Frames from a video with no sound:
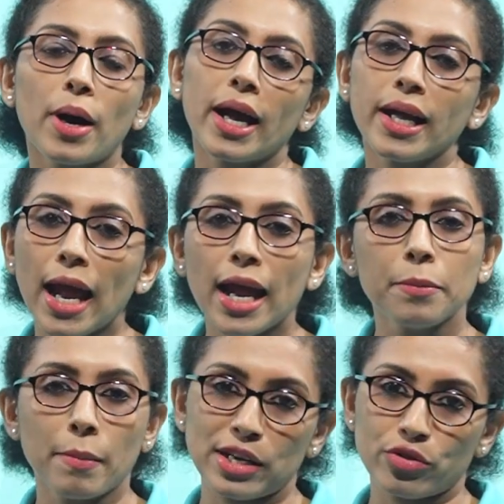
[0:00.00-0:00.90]
by
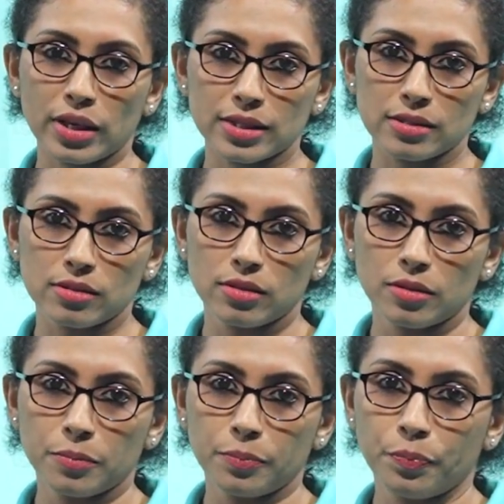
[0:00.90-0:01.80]
n matrix.
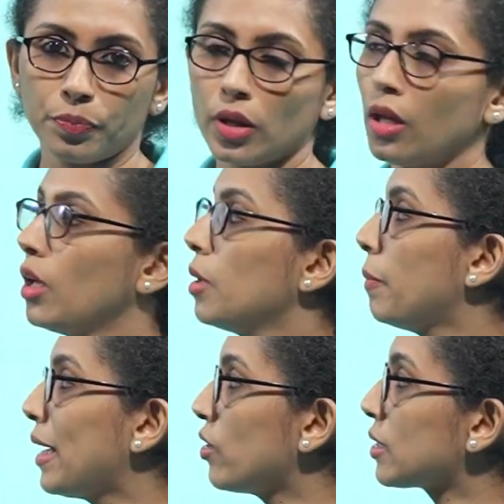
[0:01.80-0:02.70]

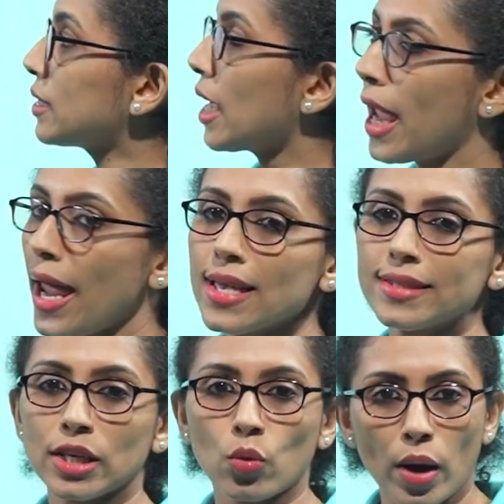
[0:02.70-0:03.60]
Matrix A
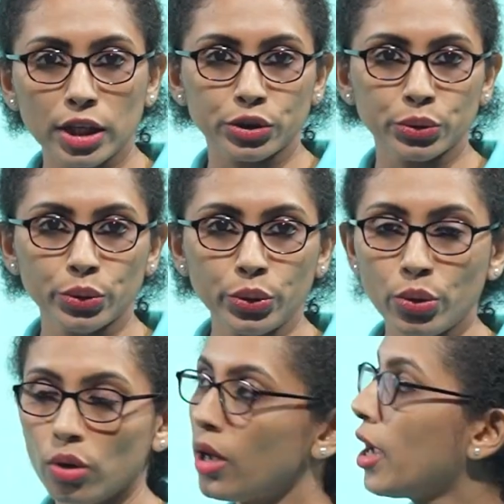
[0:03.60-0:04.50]
is equal to
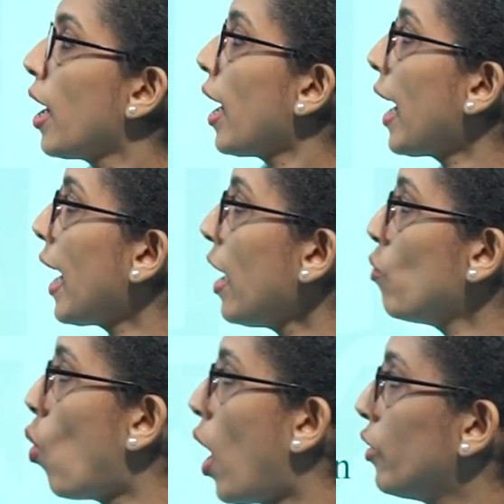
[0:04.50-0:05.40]

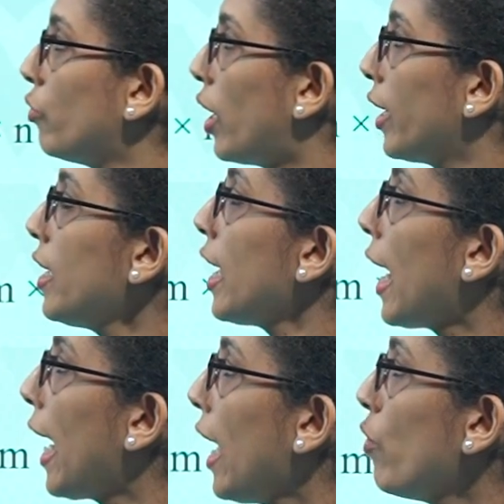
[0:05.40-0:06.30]
A11,
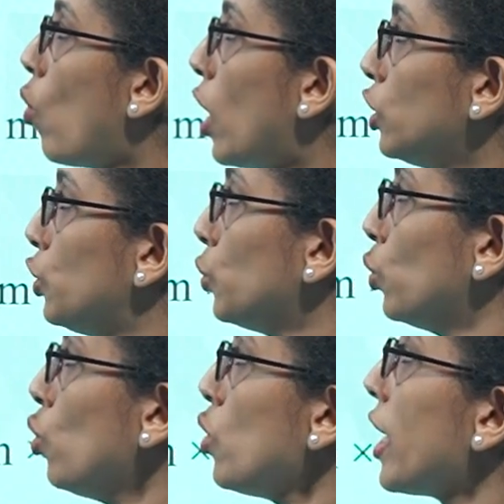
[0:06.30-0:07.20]

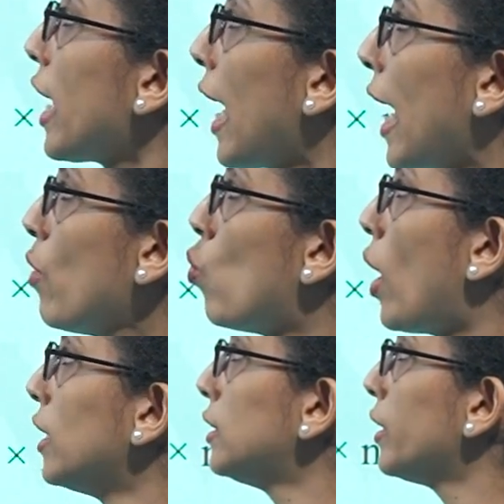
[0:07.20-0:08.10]
A12,
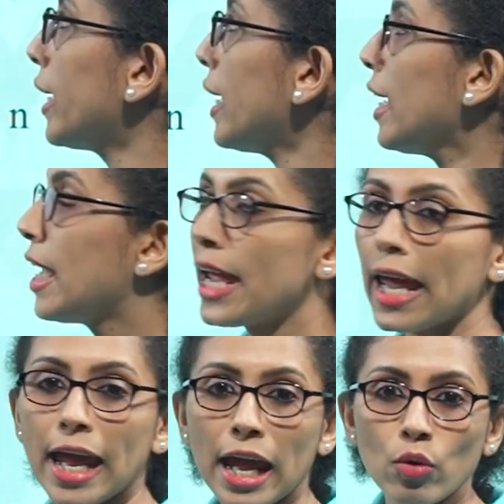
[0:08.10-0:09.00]
A13,
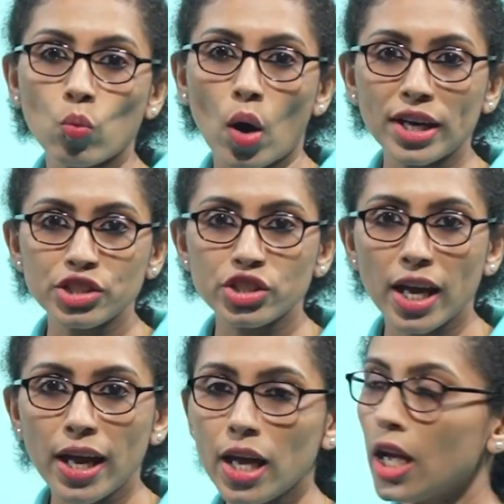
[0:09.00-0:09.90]

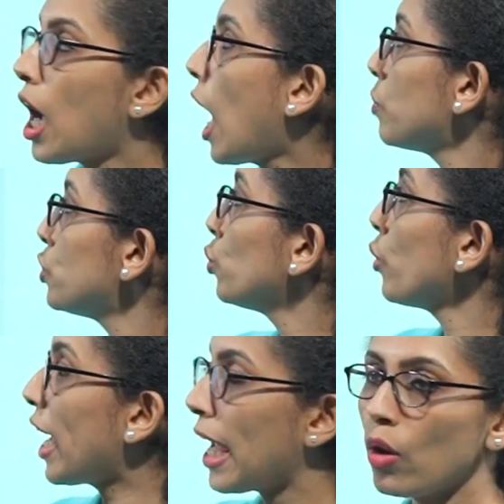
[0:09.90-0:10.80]
A1j up to
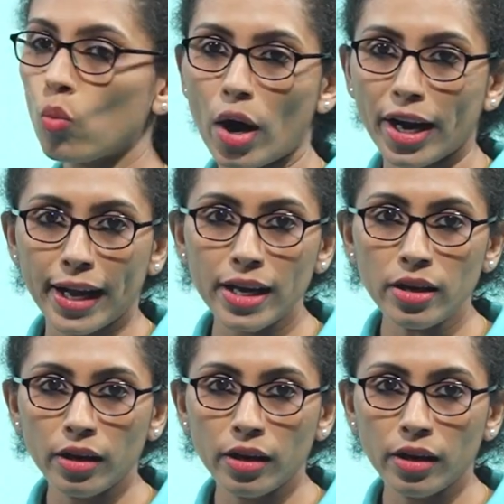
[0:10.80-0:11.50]
A1n,